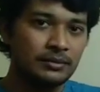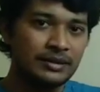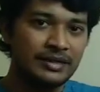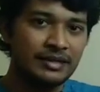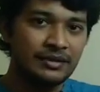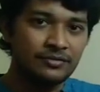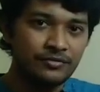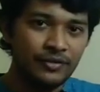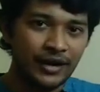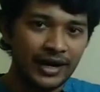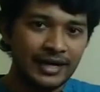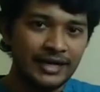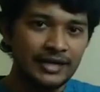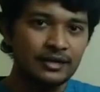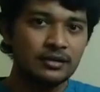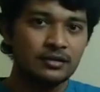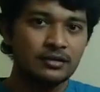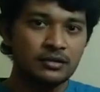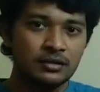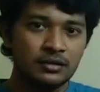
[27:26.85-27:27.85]

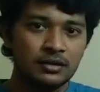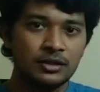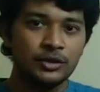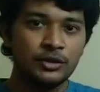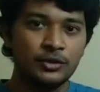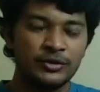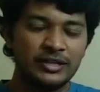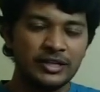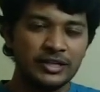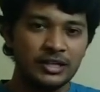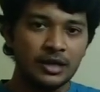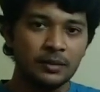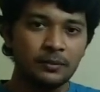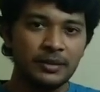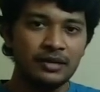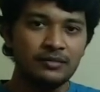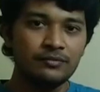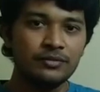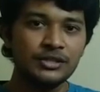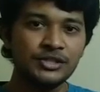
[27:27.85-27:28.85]
divide, to
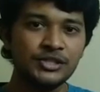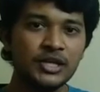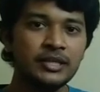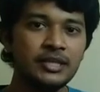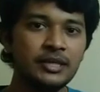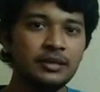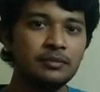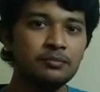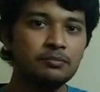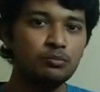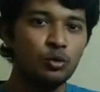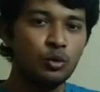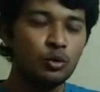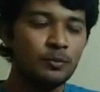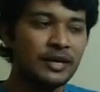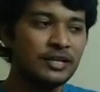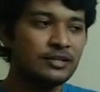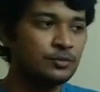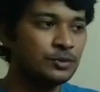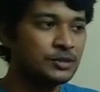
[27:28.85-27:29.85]
determine which are the
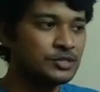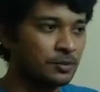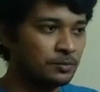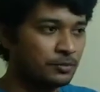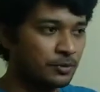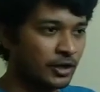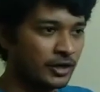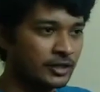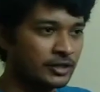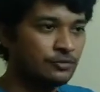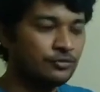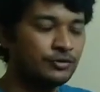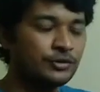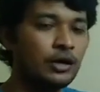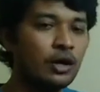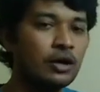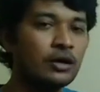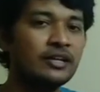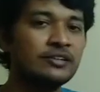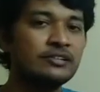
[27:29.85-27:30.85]
movements which are productive for
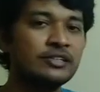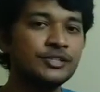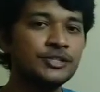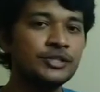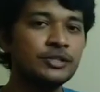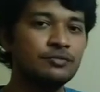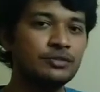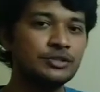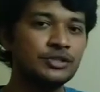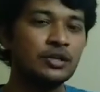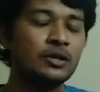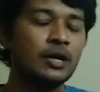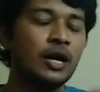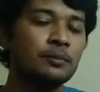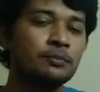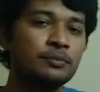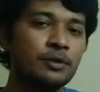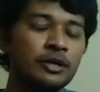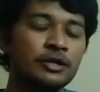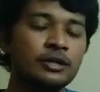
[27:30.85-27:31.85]
the organization, which are
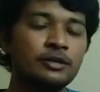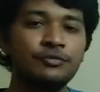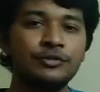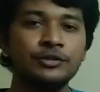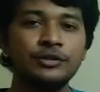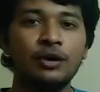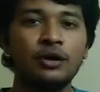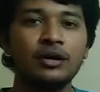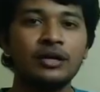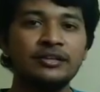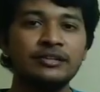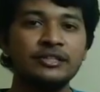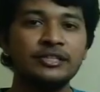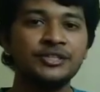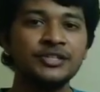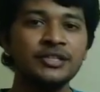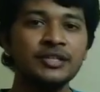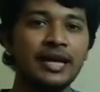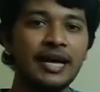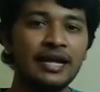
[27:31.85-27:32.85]
unproductive for the organization,